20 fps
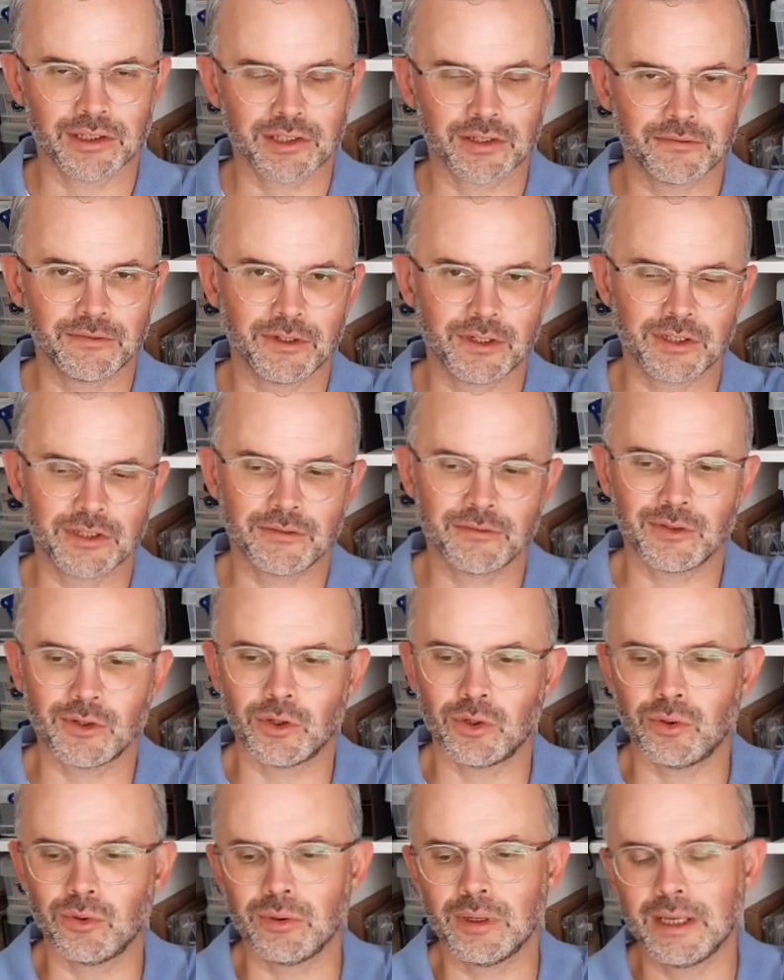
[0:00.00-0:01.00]
So first of
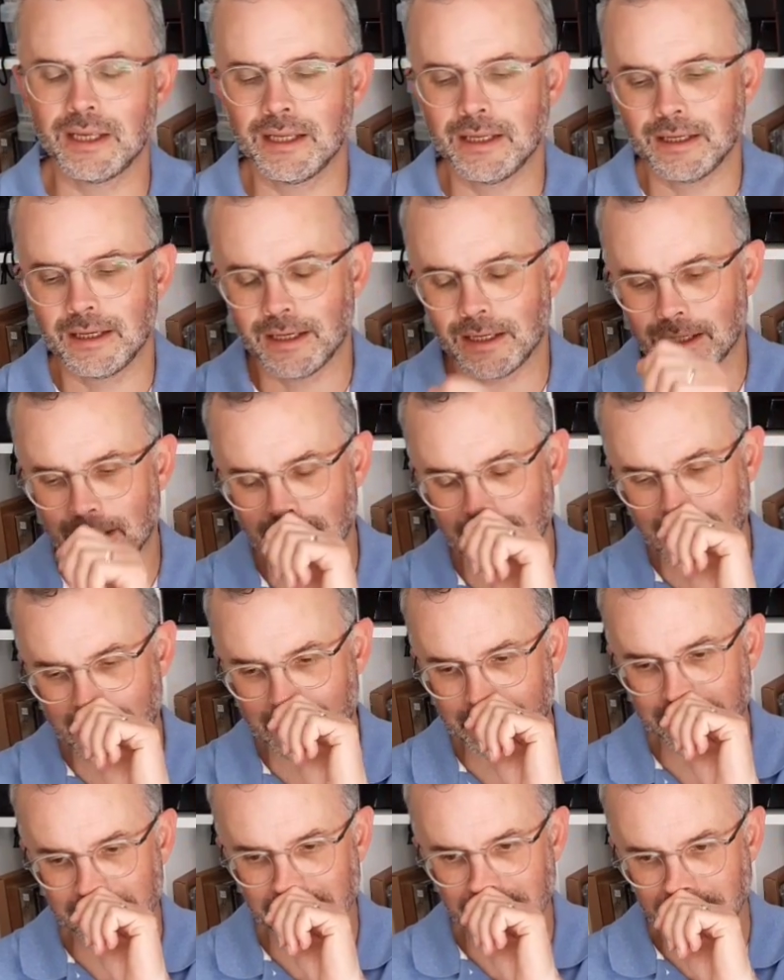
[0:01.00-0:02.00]
all,
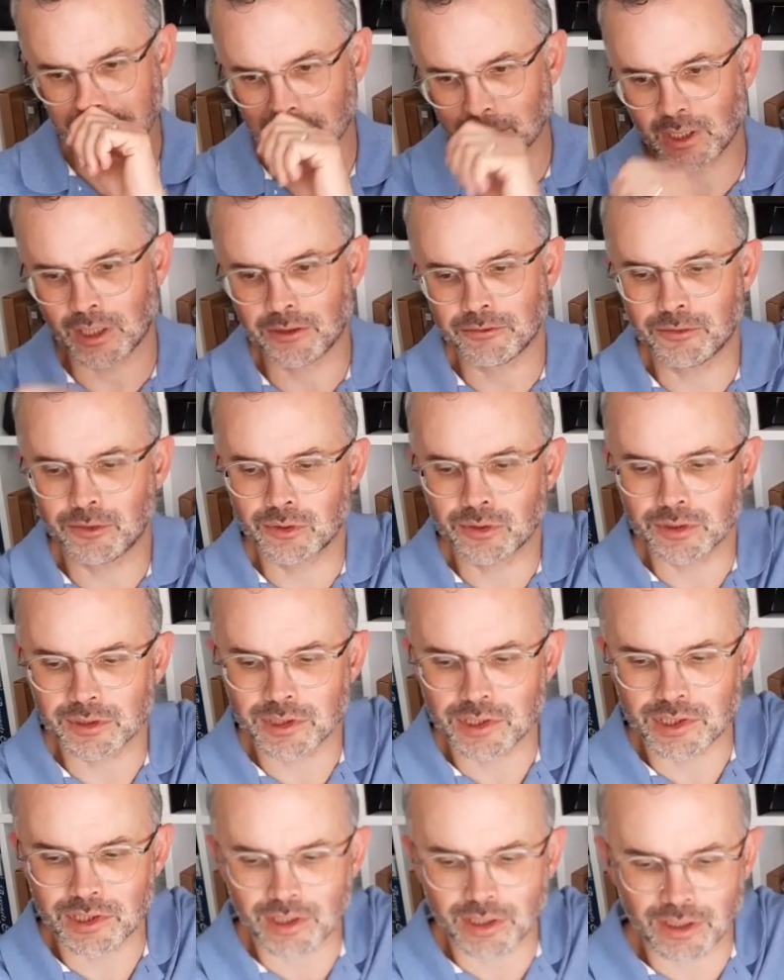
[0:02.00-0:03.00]
I thought I'd
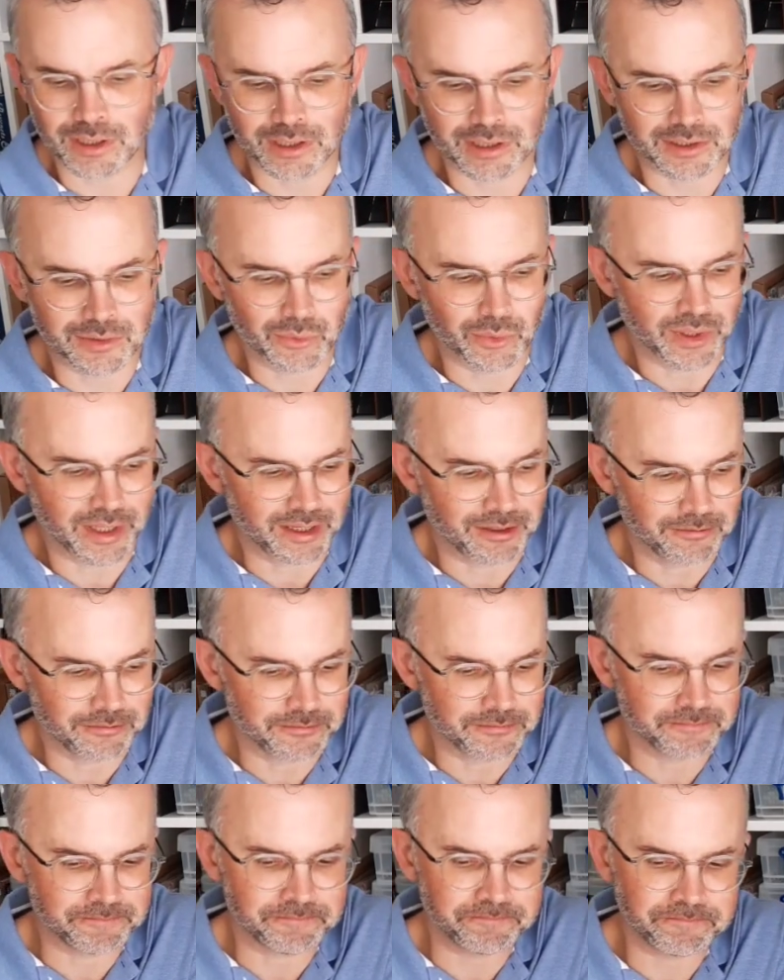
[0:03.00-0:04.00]
start with